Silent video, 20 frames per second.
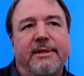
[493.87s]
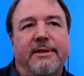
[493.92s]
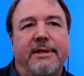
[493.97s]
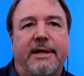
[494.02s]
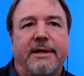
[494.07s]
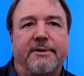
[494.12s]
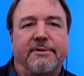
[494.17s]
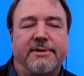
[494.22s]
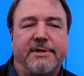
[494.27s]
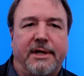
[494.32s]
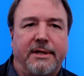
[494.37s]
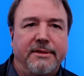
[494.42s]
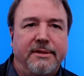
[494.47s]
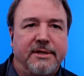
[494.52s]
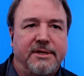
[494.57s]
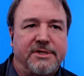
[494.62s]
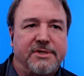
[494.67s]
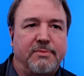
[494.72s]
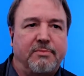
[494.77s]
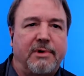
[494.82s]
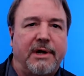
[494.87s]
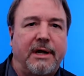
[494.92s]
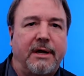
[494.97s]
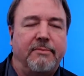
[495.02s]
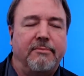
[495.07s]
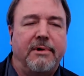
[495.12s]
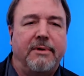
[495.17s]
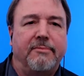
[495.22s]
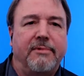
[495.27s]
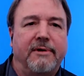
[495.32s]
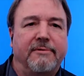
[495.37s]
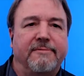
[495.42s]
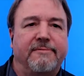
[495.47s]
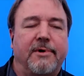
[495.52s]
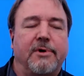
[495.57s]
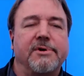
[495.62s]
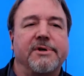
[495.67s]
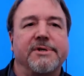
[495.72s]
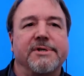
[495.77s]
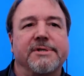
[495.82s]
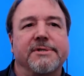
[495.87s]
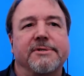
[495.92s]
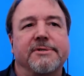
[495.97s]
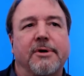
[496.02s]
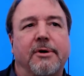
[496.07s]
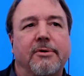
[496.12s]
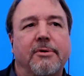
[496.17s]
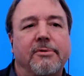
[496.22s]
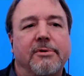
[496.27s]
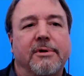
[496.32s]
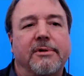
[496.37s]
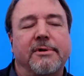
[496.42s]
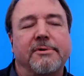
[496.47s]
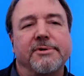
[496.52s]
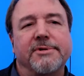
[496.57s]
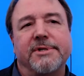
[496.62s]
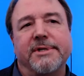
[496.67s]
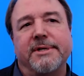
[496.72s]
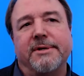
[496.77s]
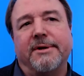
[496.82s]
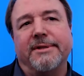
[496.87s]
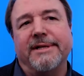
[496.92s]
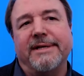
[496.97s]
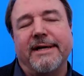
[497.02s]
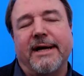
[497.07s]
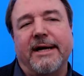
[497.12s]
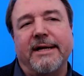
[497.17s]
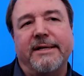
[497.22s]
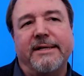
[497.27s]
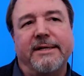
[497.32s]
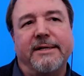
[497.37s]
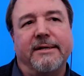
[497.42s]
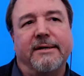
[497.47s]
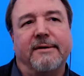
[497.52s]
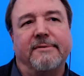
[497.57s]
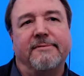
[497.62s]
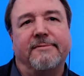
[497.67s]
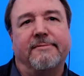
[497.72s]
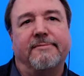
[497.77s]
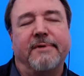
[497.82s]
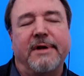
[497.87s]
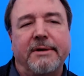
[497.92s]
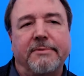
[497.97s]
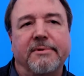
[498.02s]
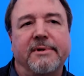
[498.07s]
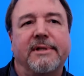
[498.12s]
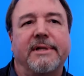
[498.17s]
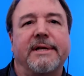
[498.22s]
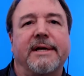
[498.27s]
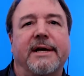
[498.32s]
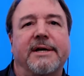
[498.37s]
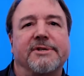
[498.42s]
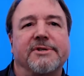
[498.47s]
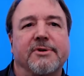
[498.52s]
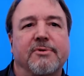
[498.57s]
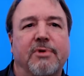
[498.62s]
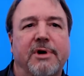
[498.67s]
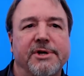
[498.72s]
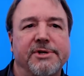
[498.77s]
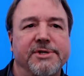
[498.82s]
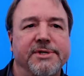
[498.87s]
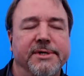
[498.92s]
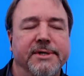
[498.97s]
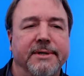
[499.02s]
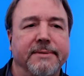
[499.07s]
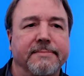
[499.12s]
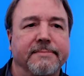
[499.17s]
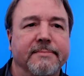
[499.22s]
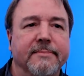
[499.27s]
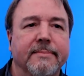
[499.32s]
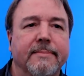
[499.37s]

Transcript: that are done this way when we're focused so closely on the idea of frequently asked question